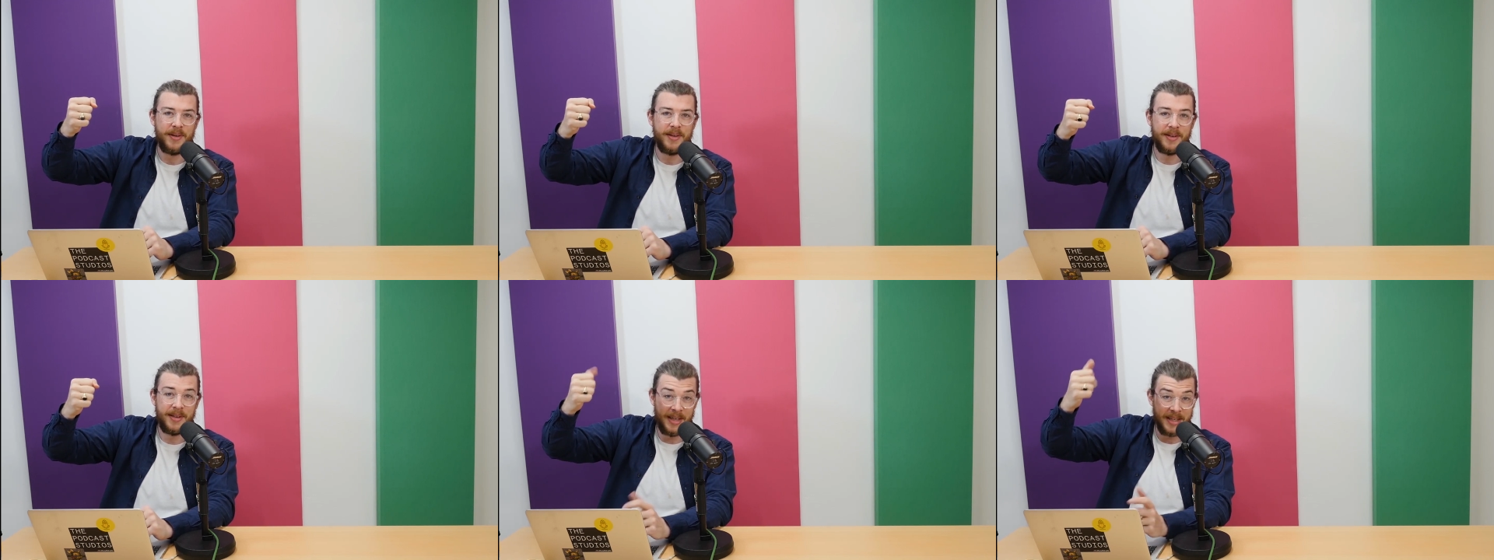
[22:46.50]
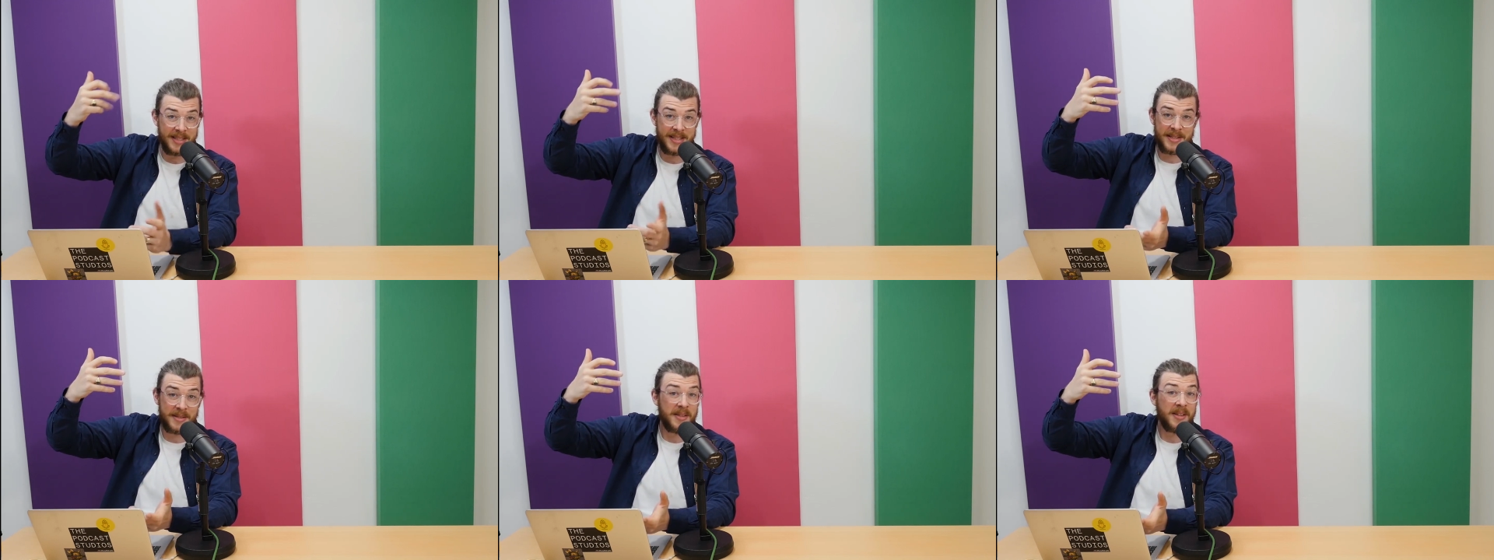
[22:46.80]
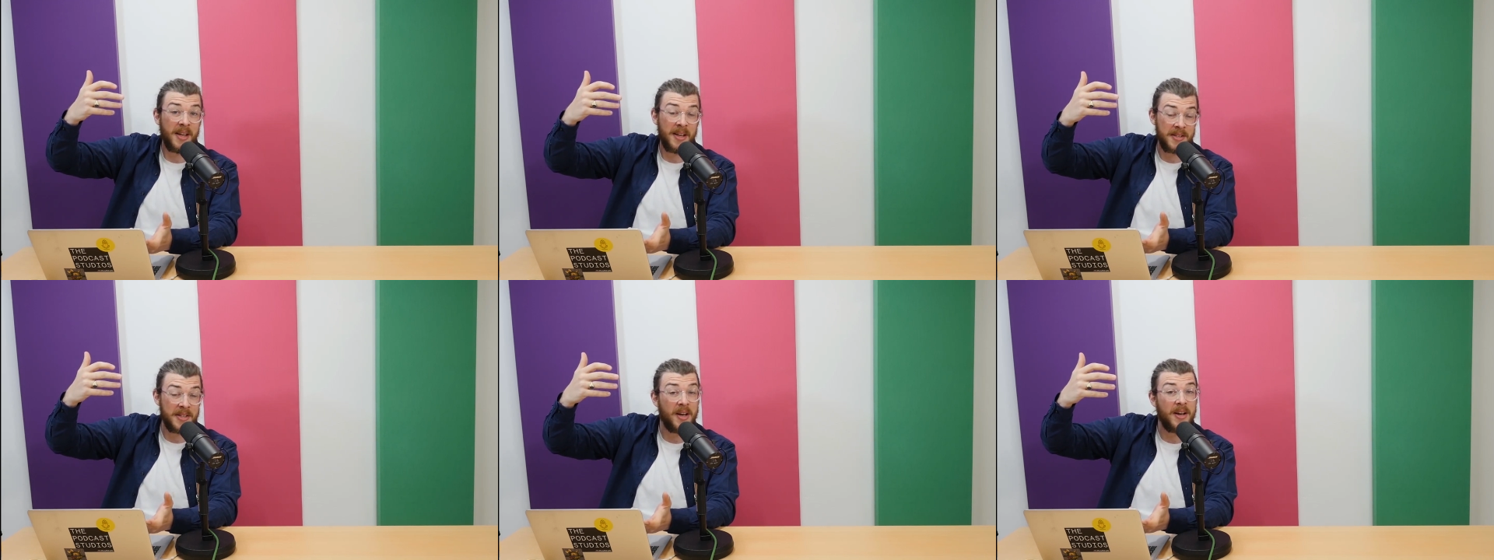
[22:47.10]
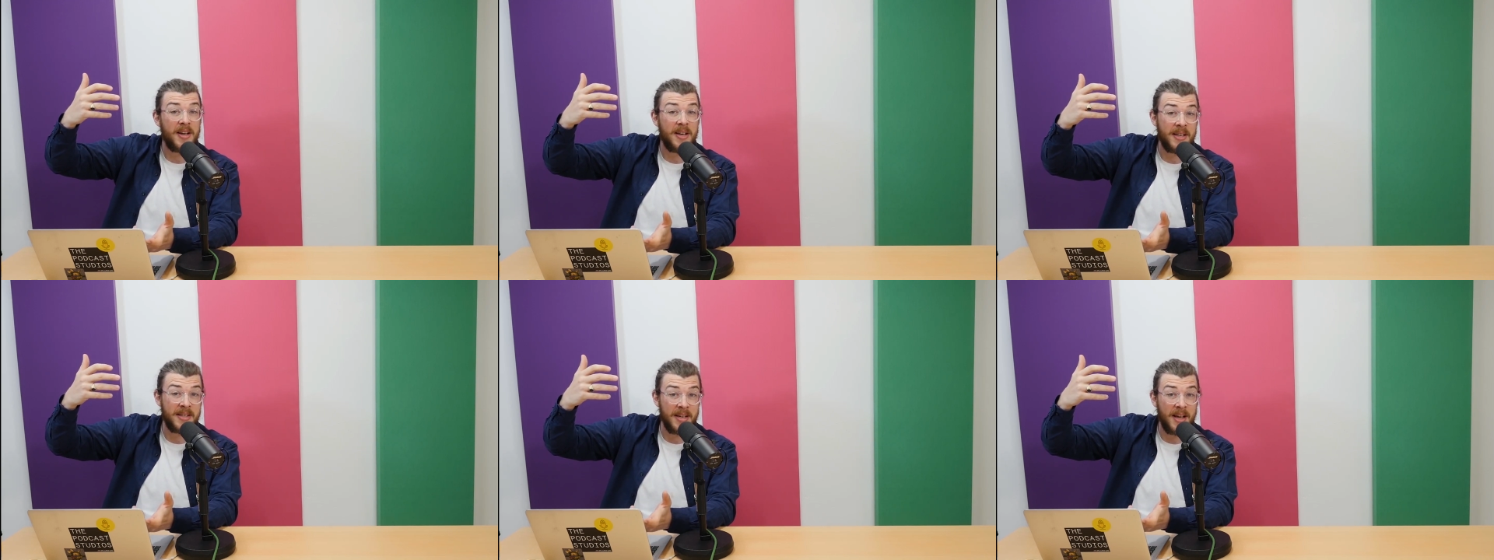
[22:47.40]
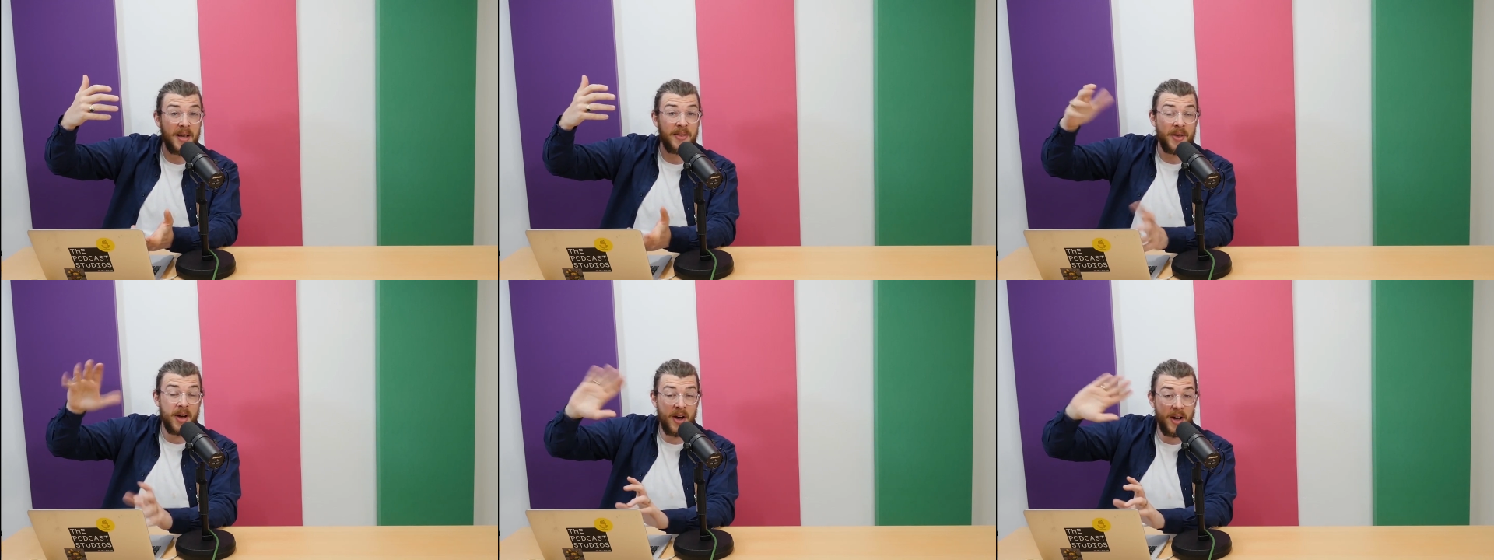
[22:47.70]
That's as high as
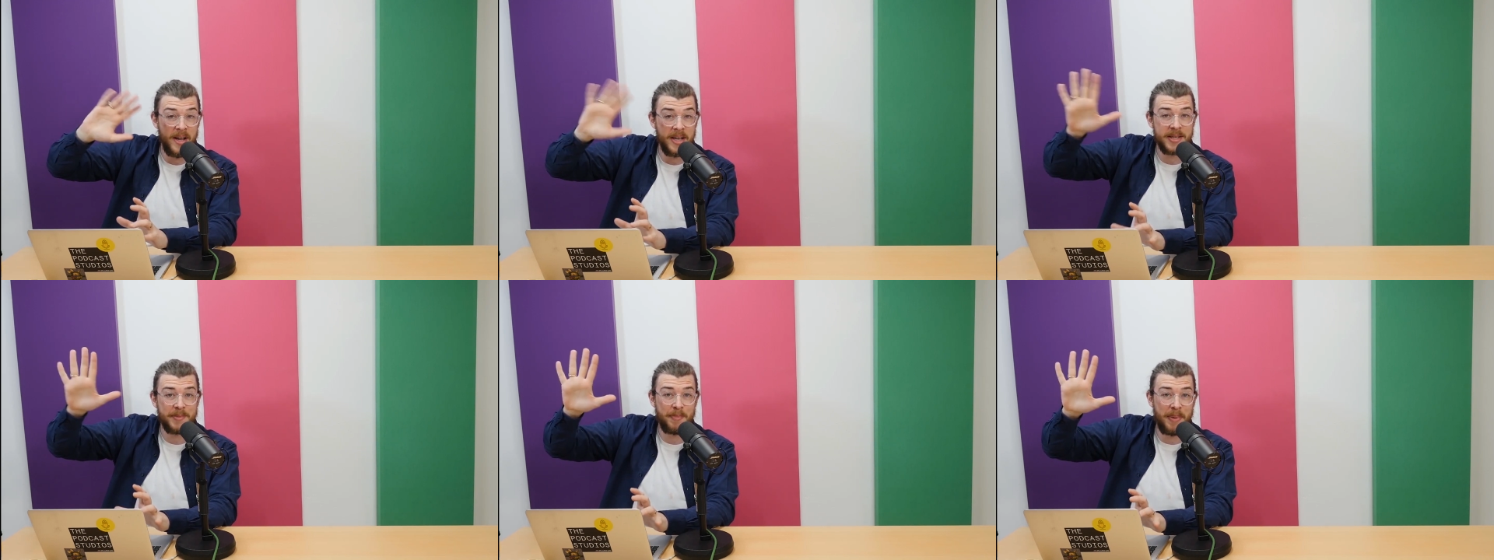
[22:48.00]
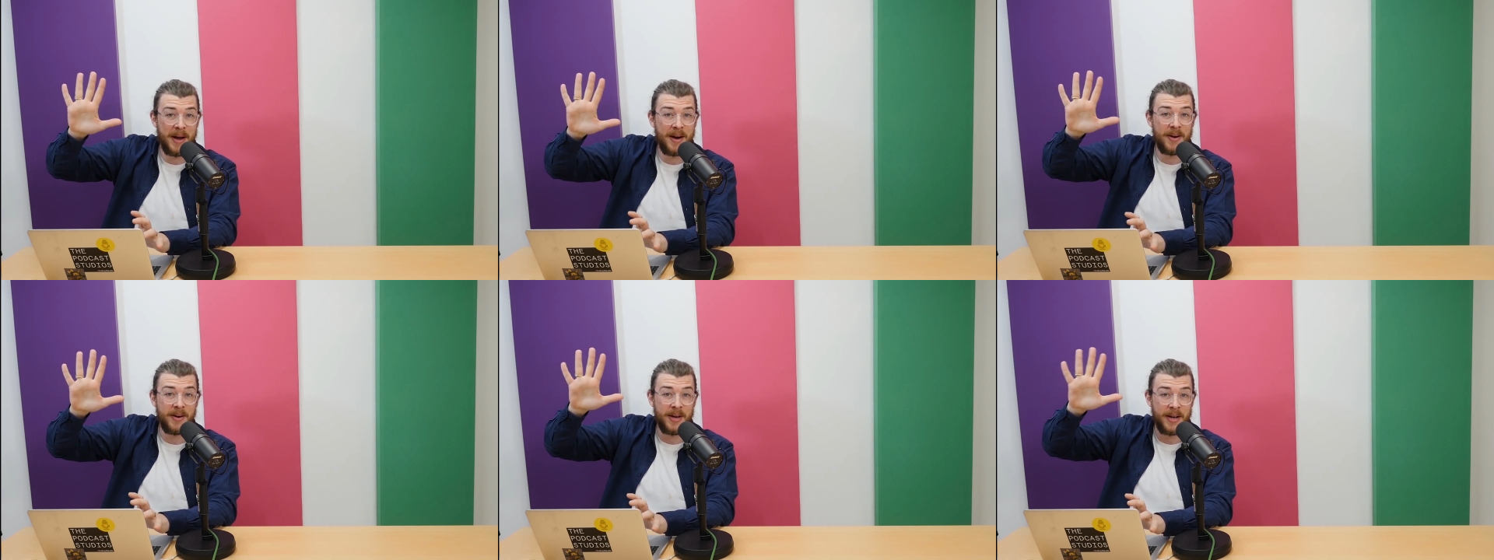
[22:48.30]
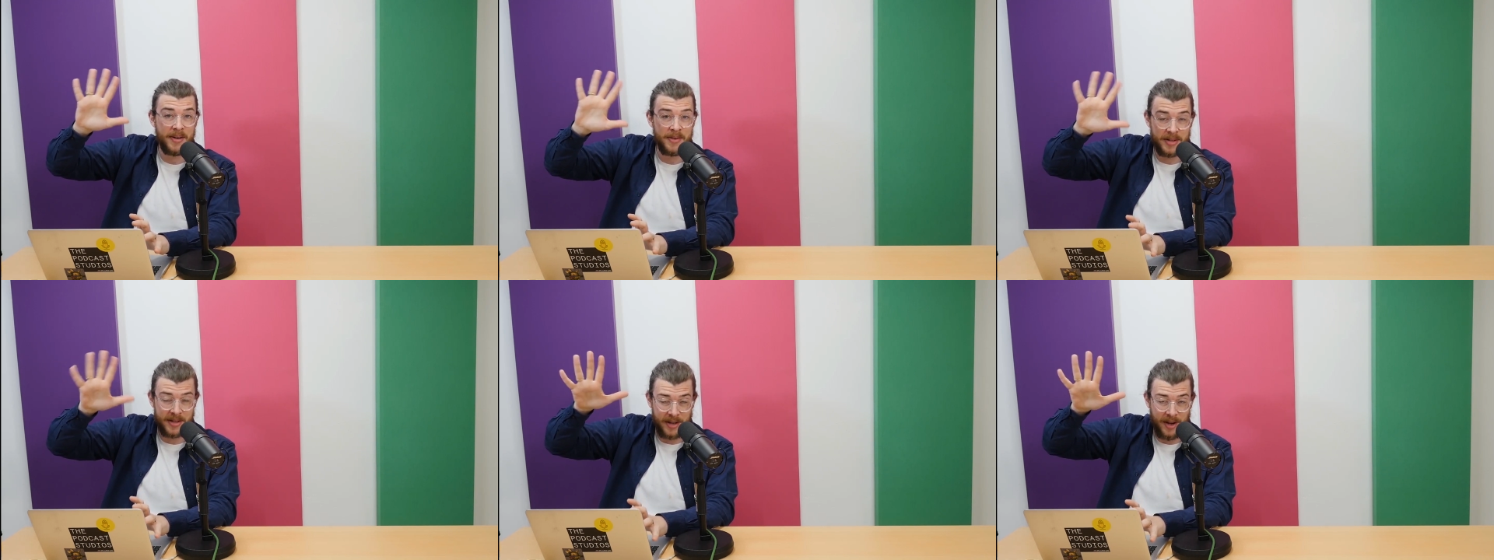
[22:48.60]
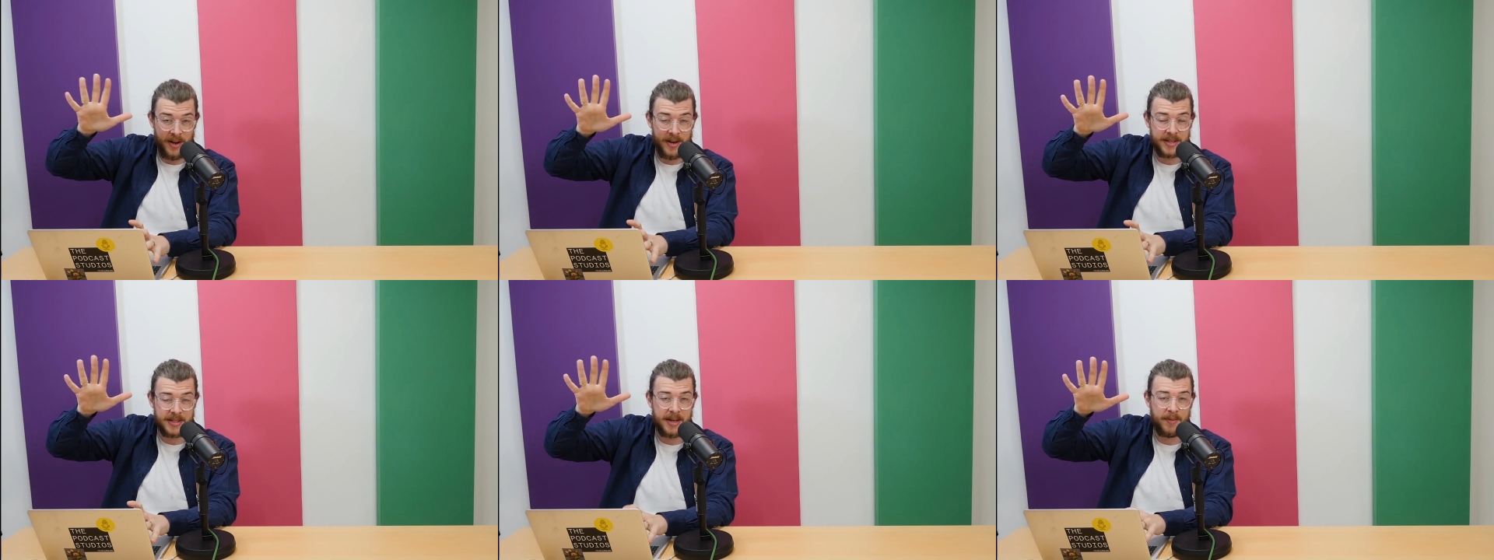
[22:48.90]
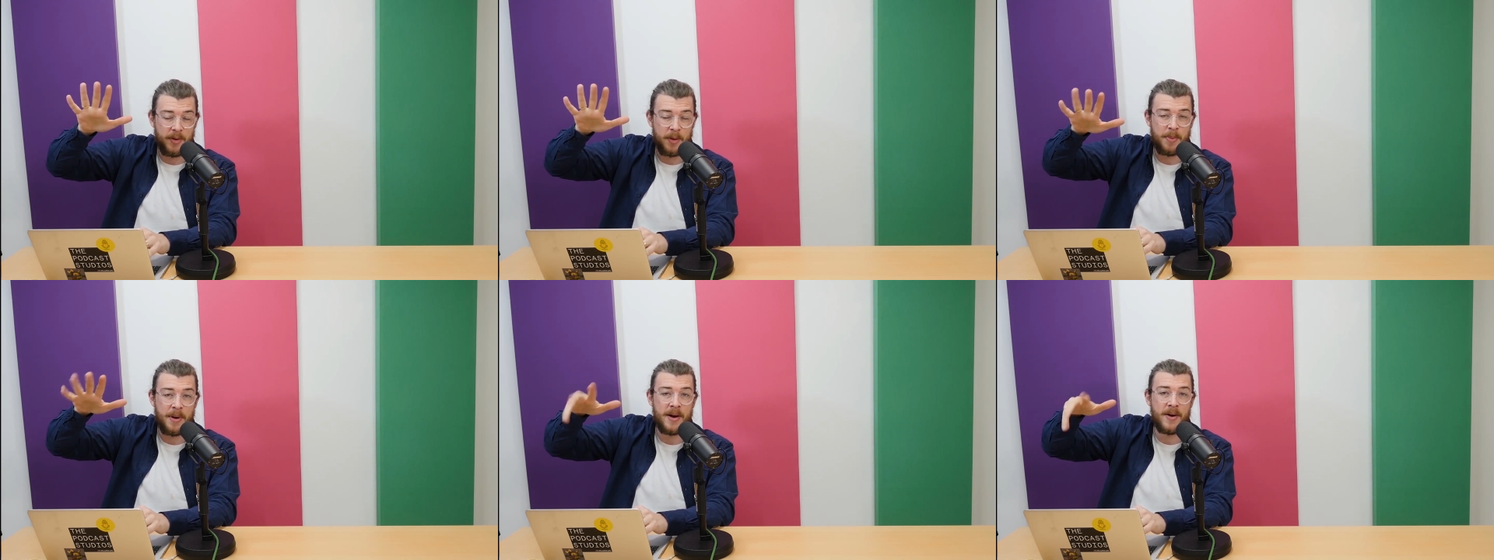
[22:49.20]
the highest patter, the highest level
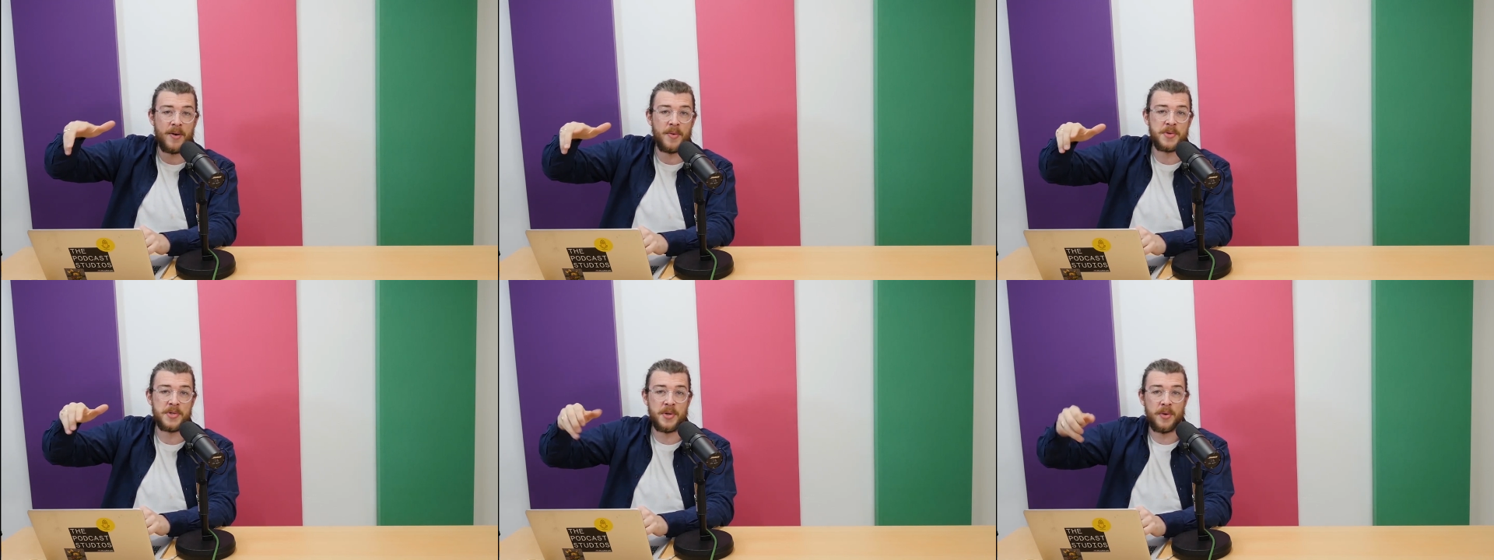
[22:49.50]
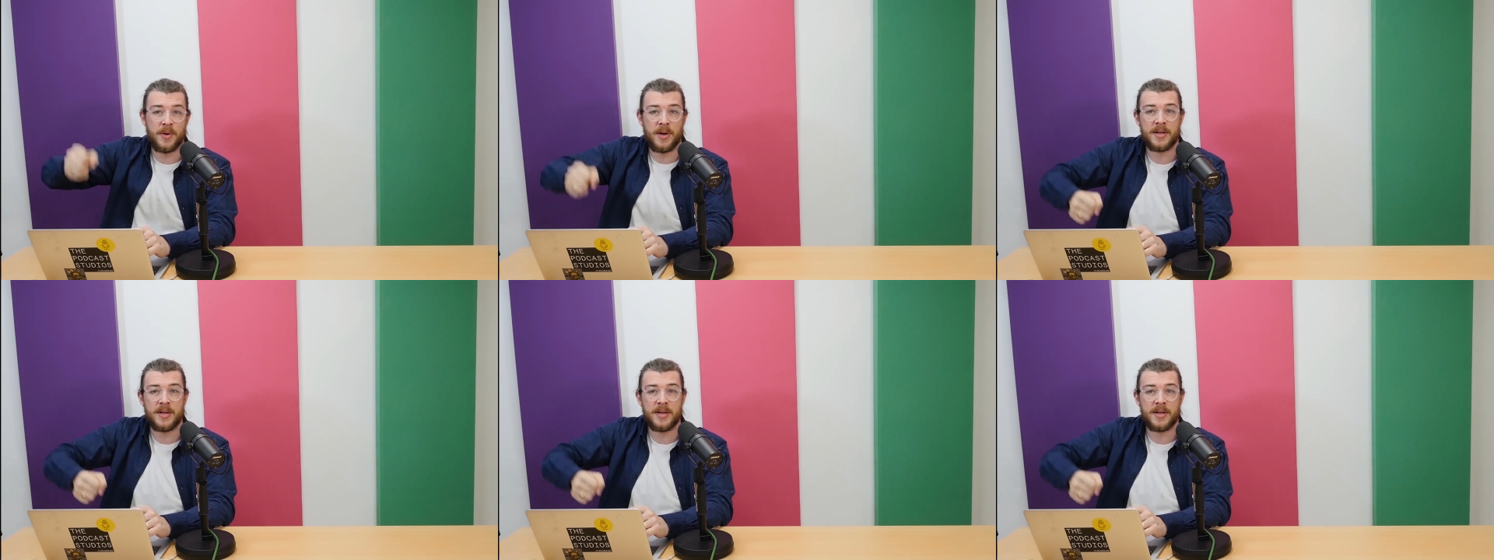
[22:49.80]
of patter I was doing.